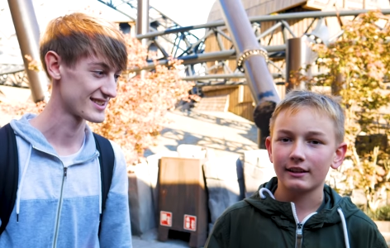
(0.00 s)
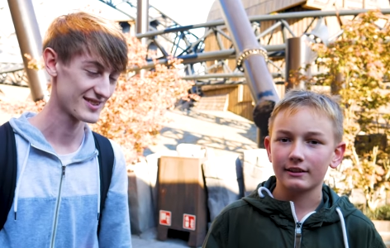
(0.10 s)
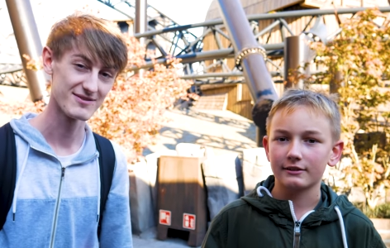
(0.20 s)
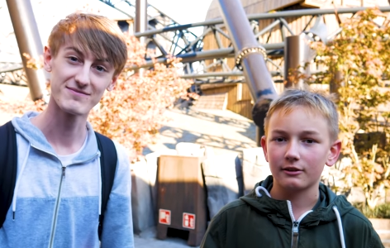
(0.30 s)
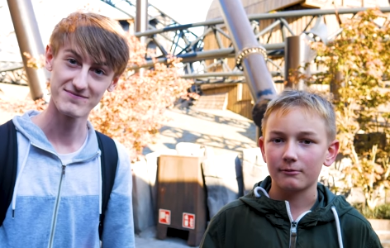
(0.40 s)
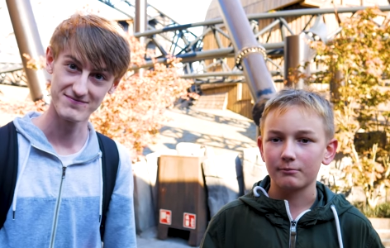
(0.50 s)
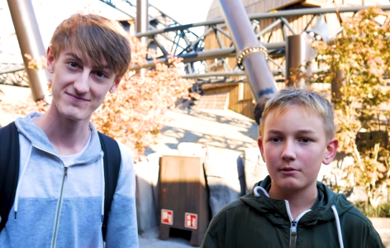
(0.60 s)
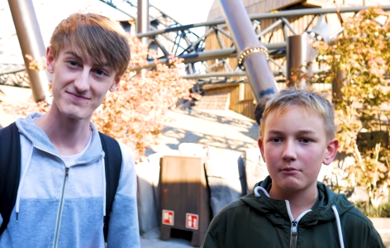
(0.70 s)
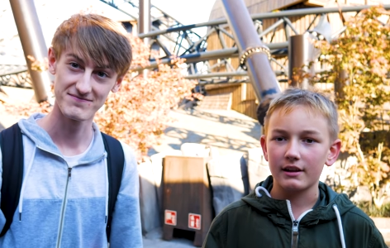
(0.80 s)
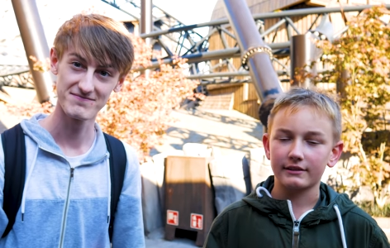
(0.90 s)
Speaker 1: had some
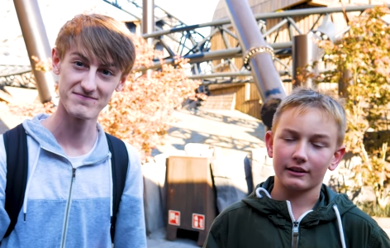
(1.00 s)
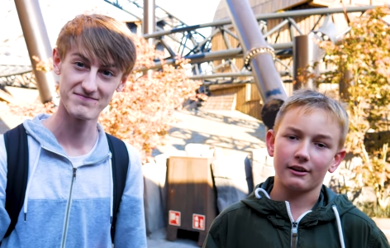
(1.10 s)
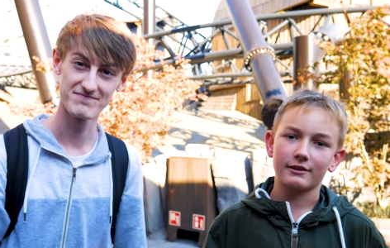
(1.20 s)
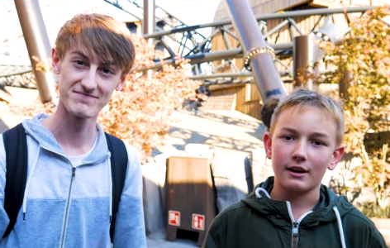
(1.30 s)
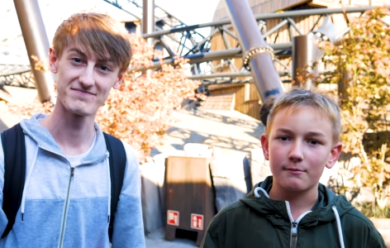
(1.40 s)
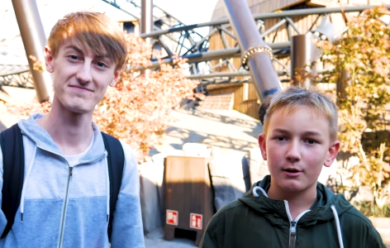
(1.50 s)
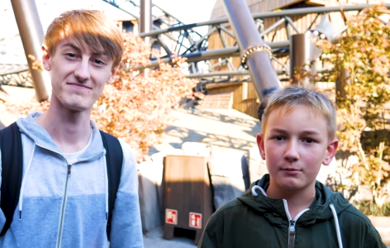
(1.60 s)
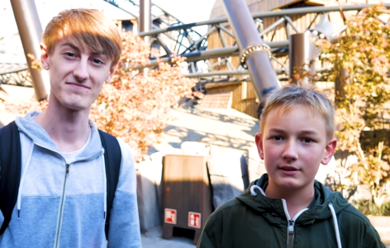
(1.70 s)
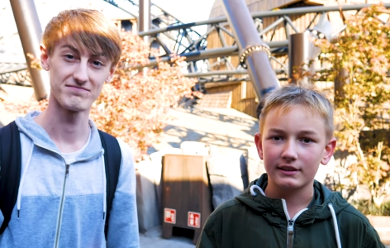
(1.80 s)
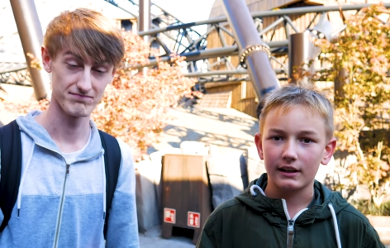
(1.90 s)
amazing airtime
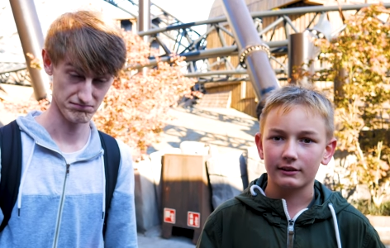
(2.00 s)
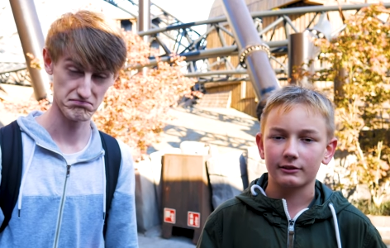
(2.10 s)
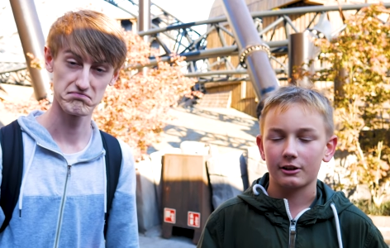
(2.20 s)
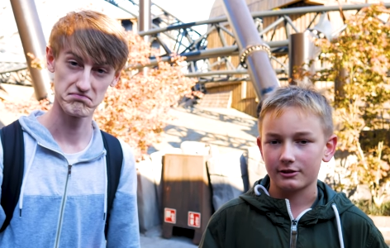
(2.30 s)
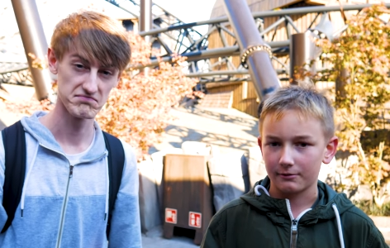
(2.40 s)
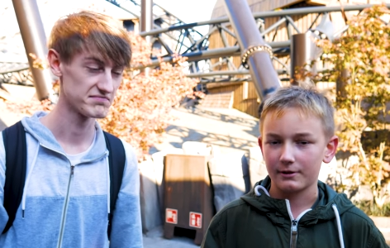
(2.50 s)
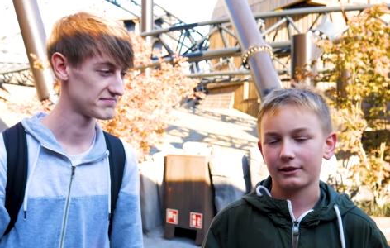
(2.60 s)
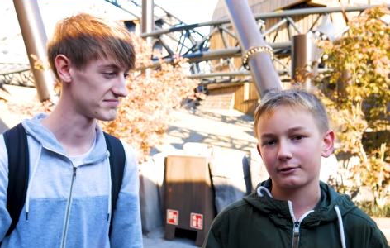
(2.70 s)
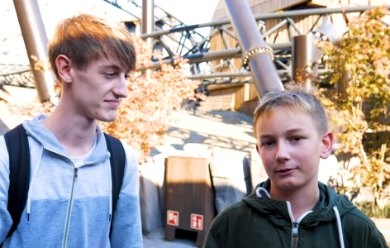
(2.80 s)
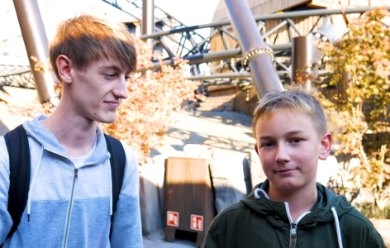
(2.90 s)
moments, and we watched
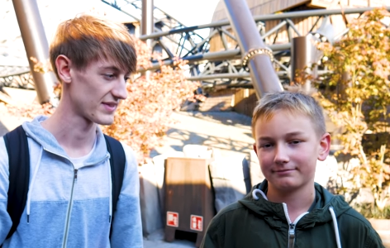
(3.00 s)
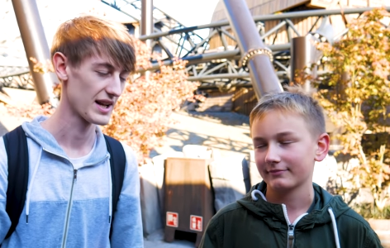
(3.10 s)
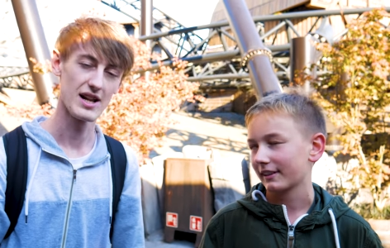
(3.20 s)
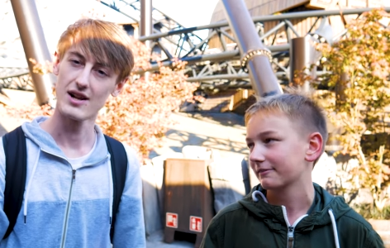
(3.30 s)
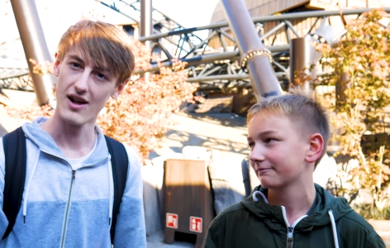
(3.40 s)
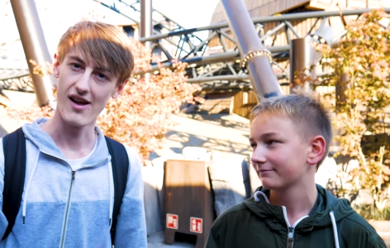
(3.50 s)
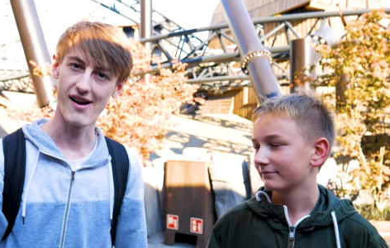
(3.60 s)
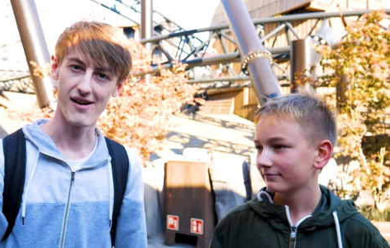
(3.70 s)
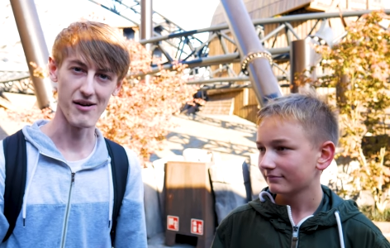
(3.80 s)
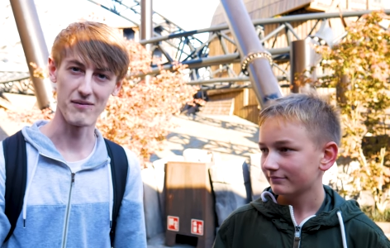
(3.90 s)
everything.
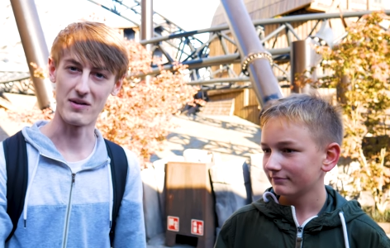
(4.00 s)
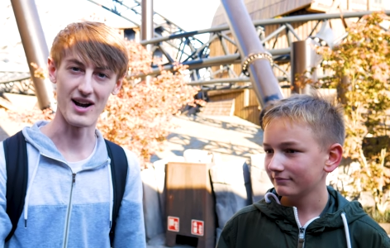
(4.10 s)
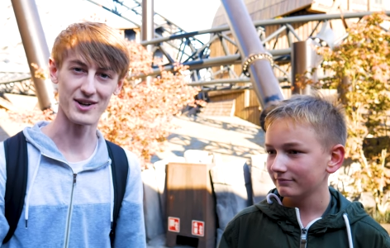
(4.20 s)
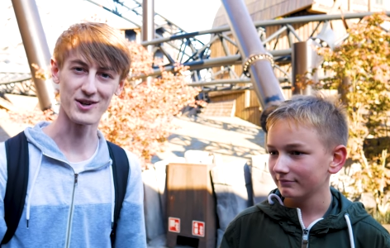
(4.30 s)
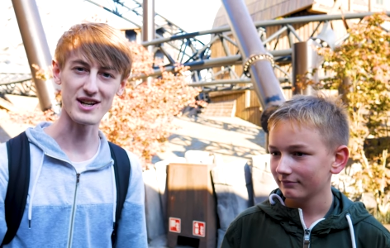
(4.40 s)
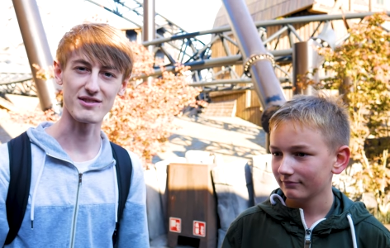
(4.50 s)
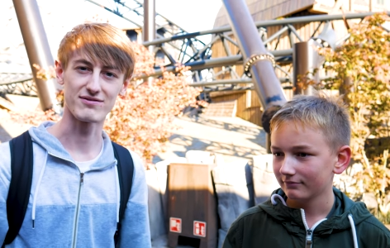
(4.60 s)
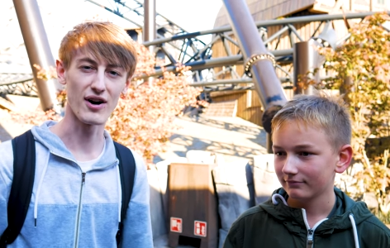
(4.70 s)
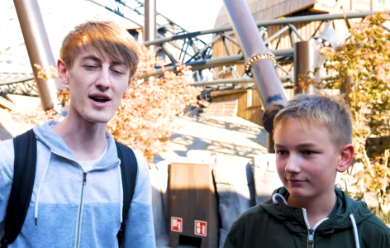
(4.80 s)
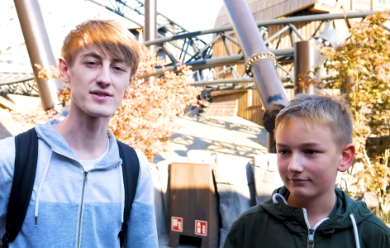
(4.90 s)
Speaker 2: I agree. Five